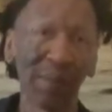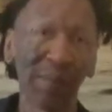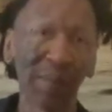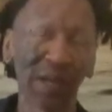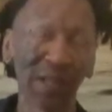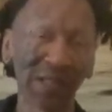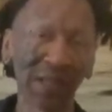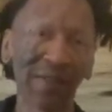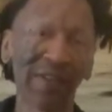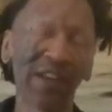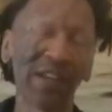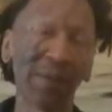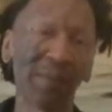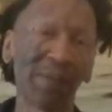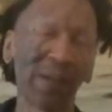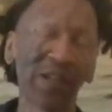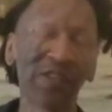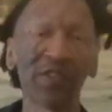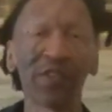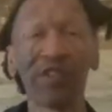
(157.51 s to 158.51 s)
because I've had the
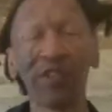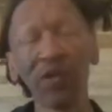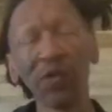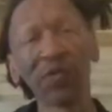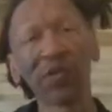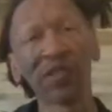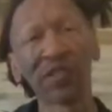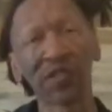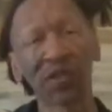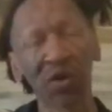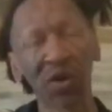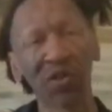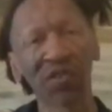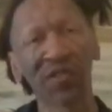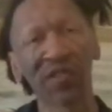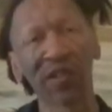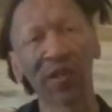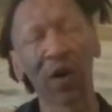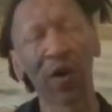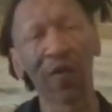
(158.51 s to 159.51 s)
pleasure of using this cook
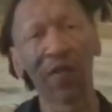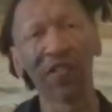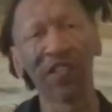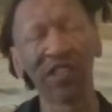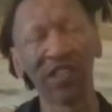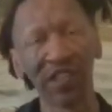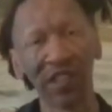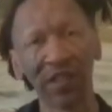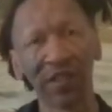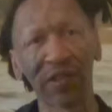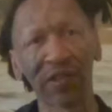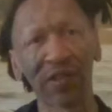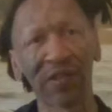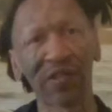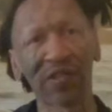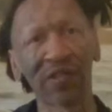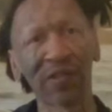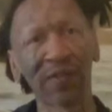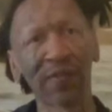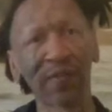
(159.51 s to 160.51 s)
set over the
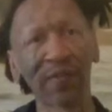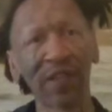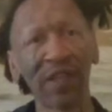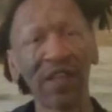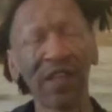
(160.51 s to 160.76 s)
years,